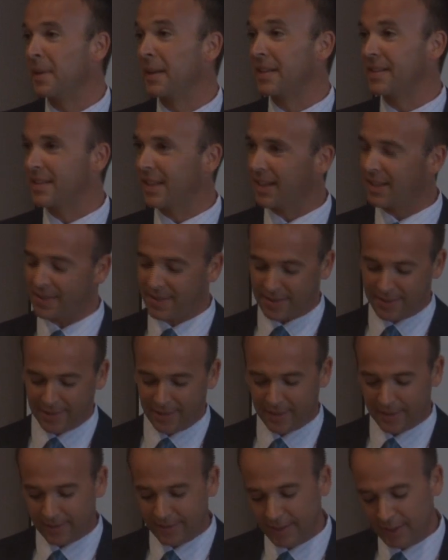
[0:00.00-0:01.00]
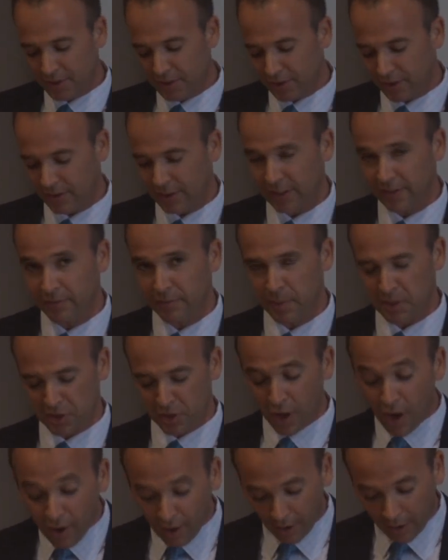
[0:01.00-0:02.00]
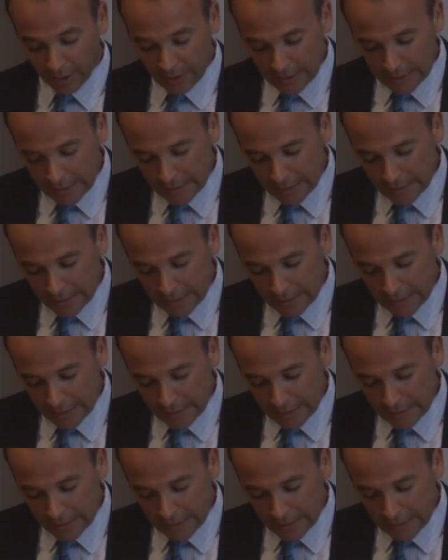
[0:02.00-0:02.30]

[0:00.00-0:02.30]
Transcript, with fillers: minutes that it's, uh, it's going to live much longer.